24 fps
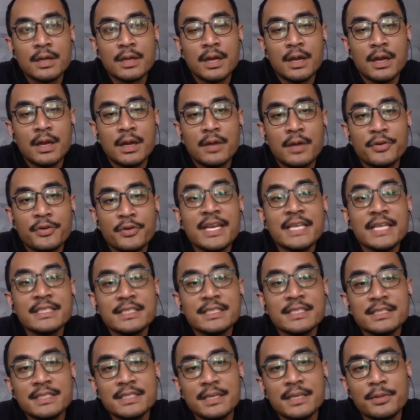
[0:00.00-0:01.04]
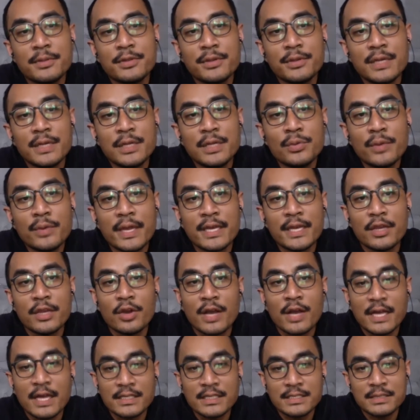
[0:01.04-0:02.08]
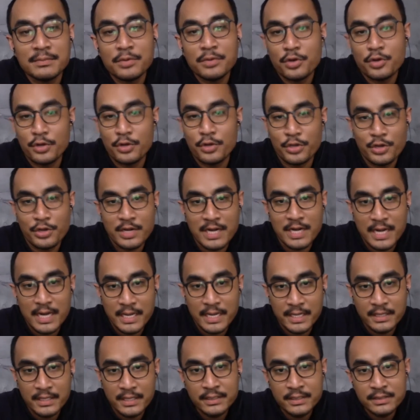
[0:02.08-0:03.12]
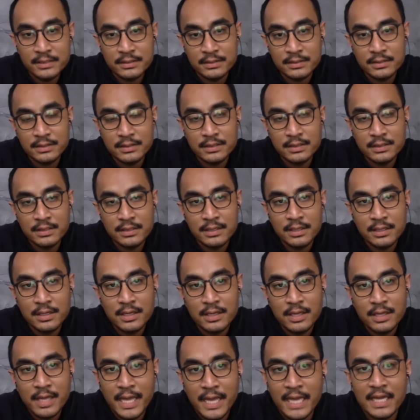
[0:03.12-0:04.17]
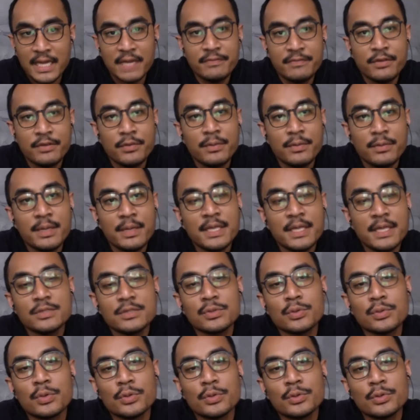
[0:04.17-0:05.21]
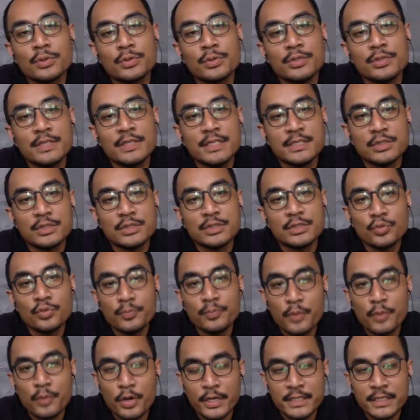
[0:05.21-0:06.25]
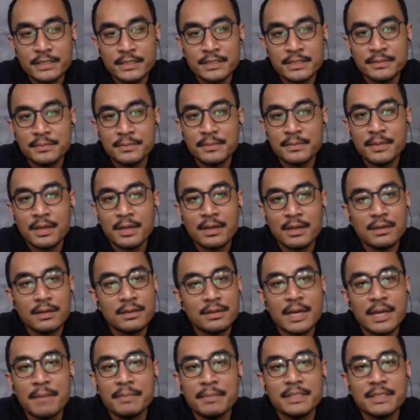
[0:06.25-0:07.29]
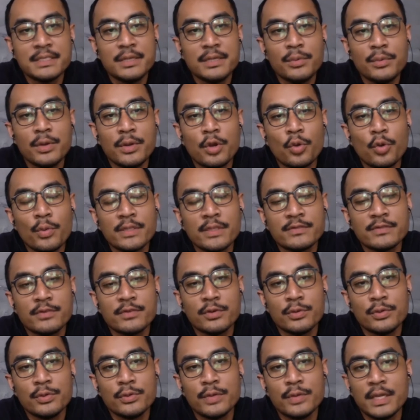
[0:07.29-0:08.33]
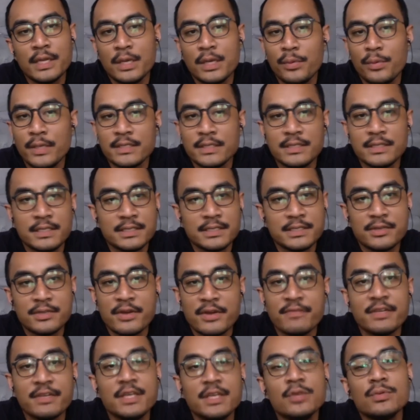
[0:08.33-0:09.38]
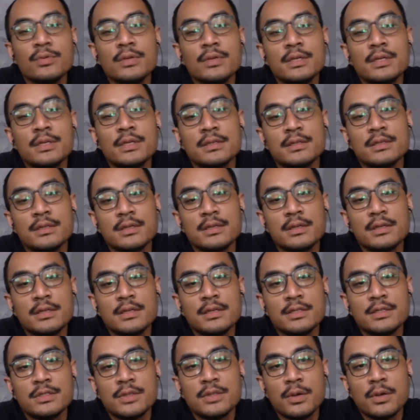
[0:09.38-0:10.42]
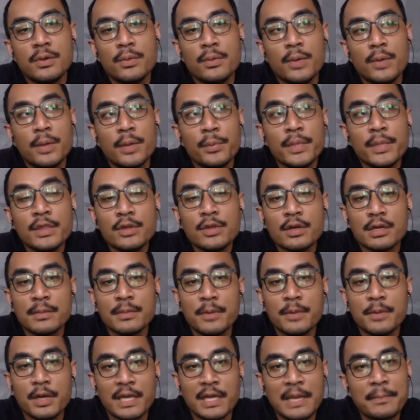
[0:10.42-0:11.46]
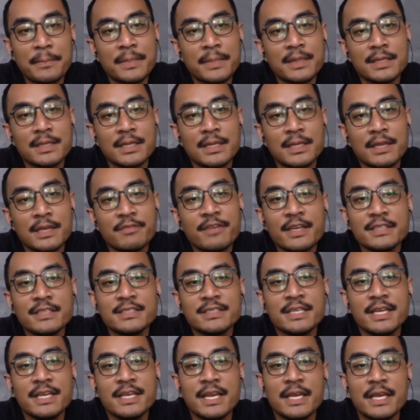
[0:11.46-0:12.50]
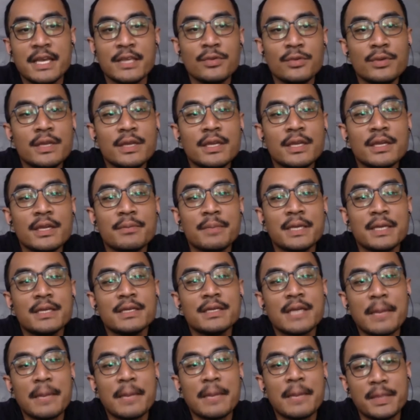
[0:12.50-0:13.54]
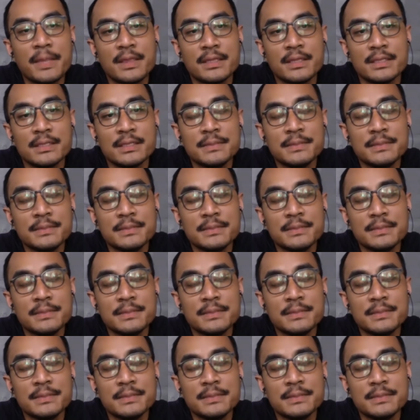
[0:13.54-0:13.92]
relationship between you and your customer or your client. And if you manage to control these 2 points, number three will always follow you, in which it's revenue. So when we talk about capital, if I say like you need a bigger capital,